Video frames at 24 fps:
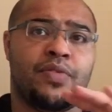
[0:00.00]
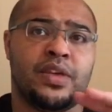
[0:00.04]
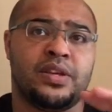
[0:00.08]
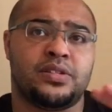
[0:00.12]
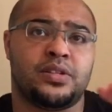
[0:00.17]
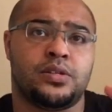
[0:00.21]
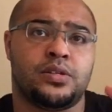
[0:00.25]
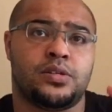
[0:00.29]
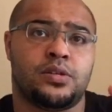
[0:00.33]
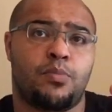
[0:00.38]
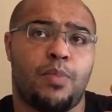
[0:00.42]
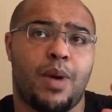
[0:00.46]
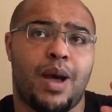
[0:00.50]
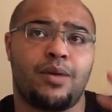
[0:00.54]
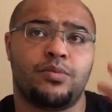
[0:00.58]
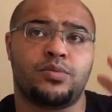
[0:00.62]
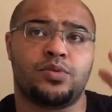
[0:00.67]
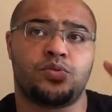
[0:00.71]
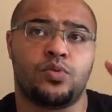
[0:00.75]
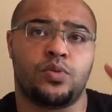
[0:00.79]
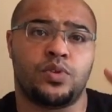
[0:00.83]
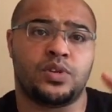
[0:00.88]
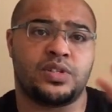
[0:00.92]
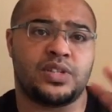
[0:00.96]
This is about
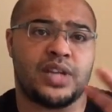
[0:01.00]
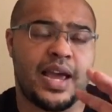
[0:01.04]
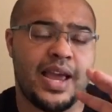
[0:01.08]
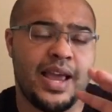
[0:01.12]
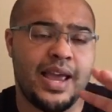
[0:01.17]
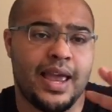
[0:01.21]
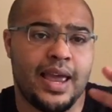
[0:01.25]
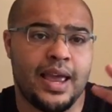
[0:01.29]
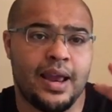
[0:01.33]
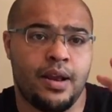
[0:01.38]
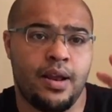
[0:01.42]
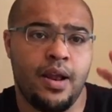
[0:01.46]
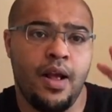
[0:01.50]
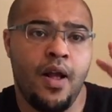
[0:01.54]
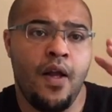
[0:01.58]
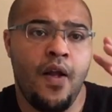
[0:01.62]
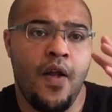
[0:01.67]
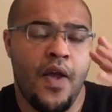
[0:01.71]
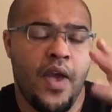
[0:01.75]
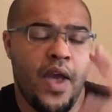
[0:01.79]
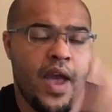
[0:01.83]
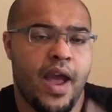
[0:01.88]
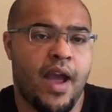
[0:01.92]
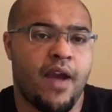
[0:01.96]
sort of taking
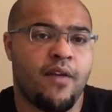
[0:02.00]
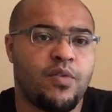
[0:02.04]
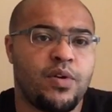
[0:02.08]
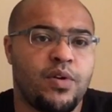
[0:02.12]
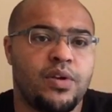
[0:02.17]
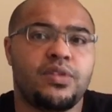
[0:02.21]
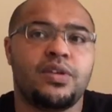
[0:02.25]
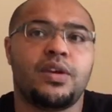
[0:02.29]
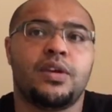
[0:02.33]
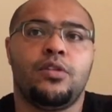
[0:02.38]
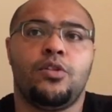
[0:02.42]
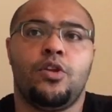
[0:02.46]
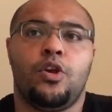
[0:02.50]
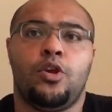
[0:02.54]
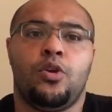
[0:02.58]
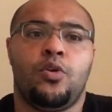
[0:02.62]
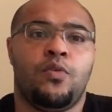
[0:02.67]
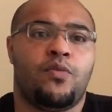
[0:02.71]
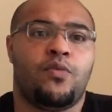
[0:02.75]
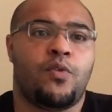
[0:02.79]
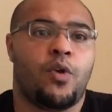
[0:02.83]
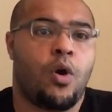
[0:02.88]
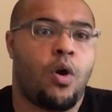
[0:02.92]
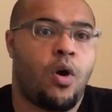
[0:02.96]
everything that
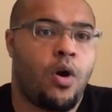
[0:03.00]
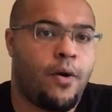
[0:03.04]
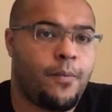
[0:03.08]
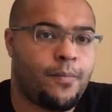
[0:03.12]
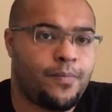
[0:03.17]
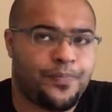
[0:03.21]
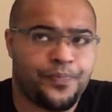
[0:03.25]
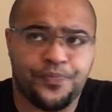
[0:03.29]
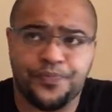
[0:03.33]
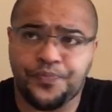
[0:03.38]
you've got